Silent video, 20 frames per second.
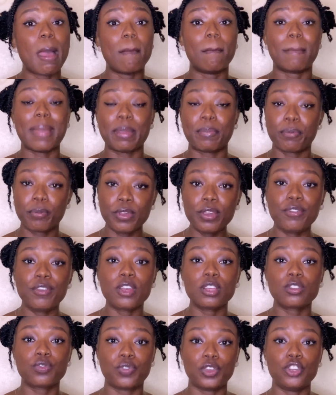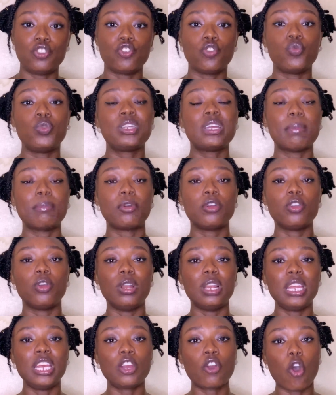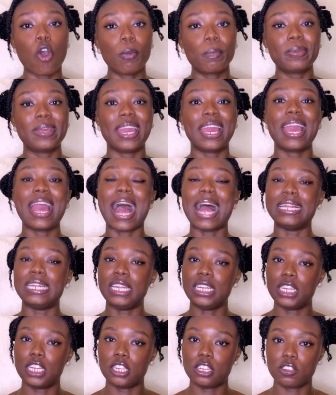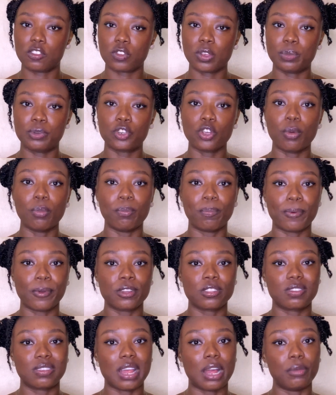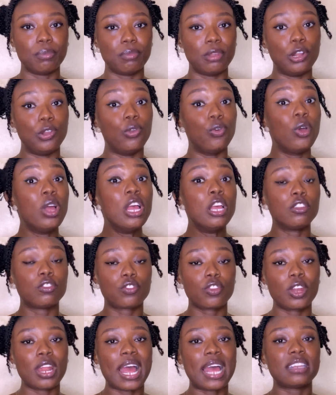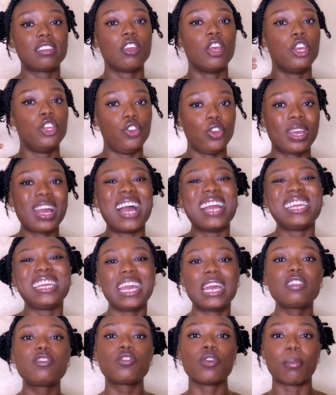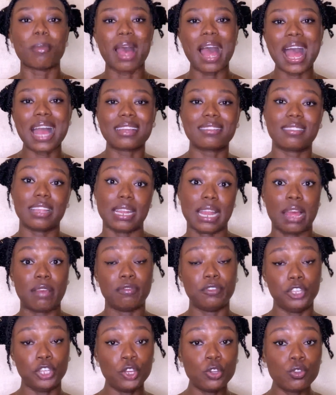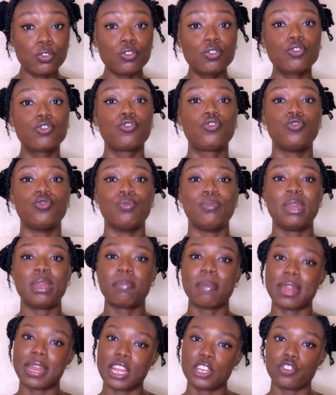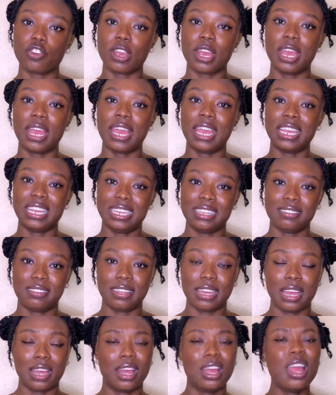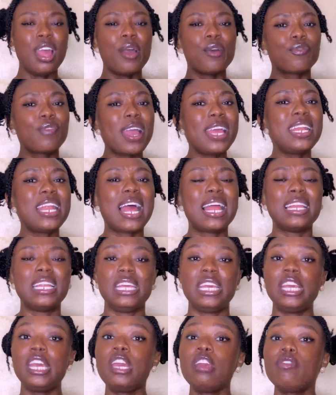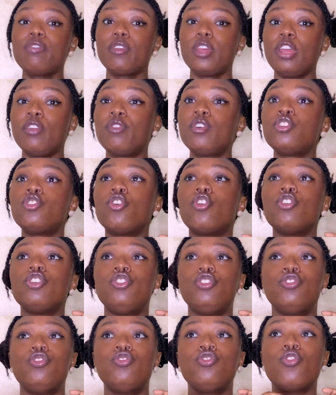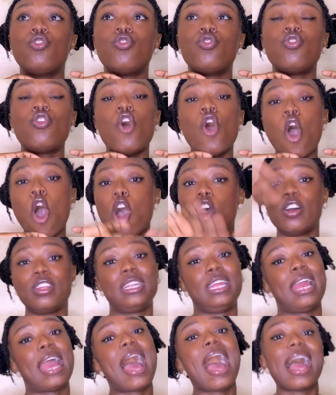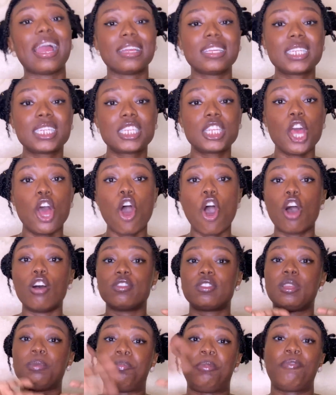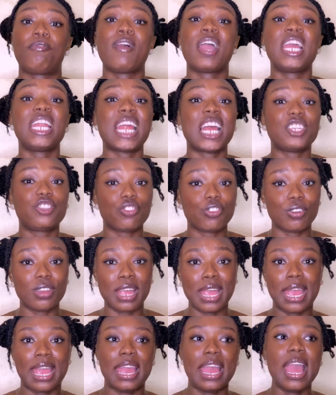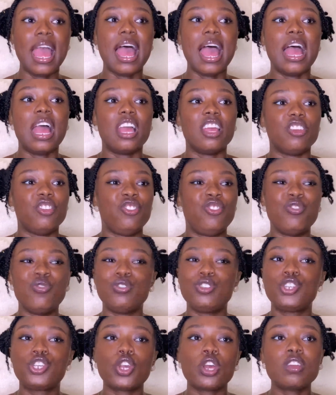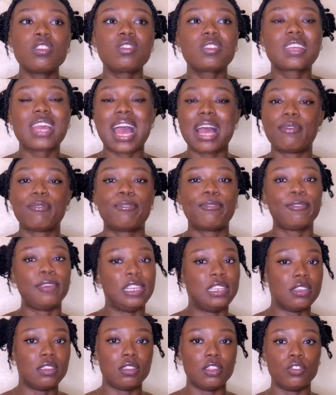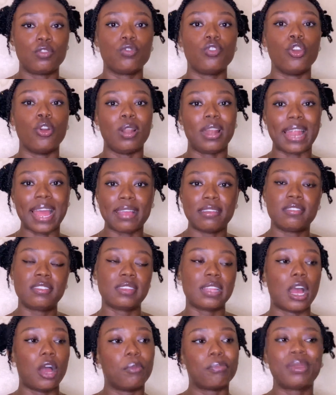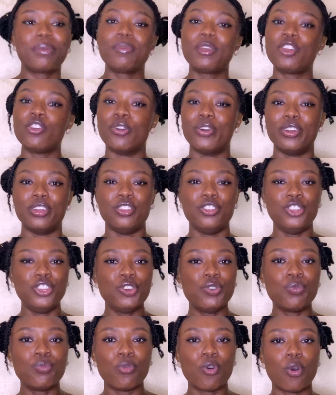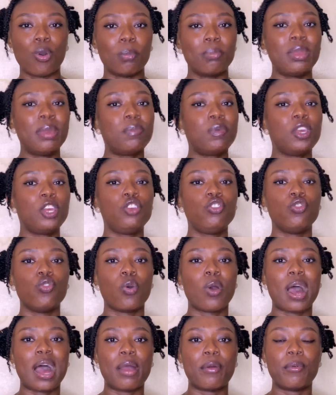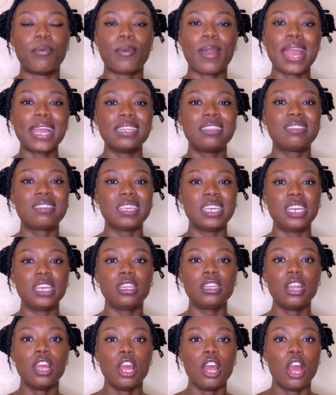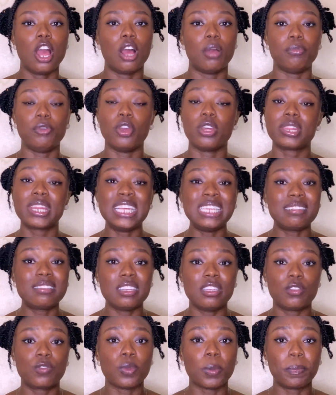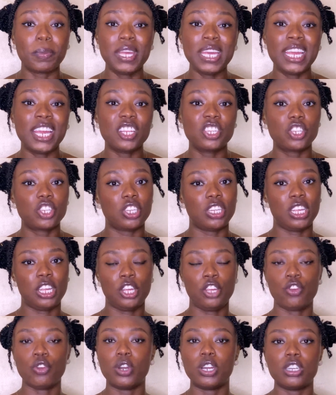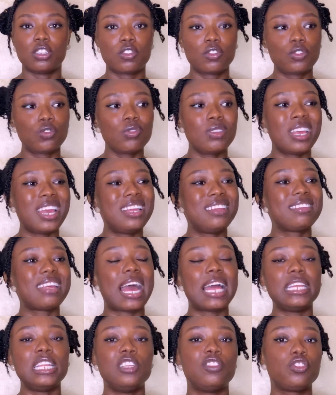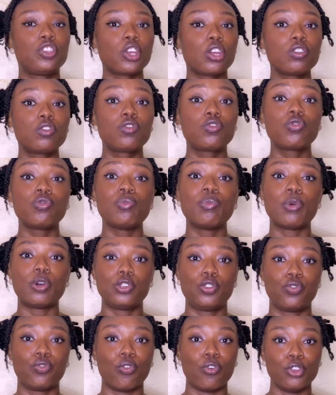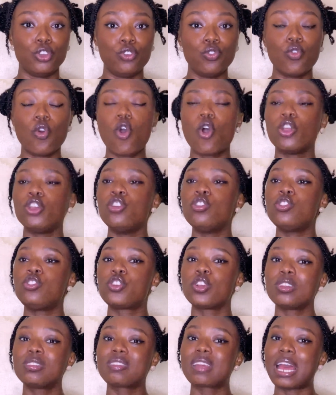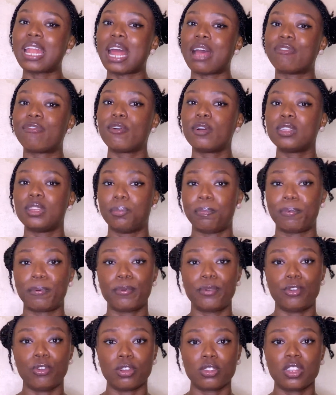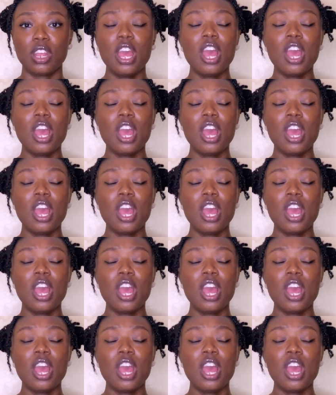my previous video, which I'm going to link up here and in the description box down below, so that you can get some hacks that I've used to make my natural hair easier. Finally, if even though you know all the hacks of simplifying natural hair, you just can't fit it into your lifestyle. Maybe you're a new mom, maybe you are writing your thesis for PhD, you're a student and it's just too much for you, or you just can't afford the product.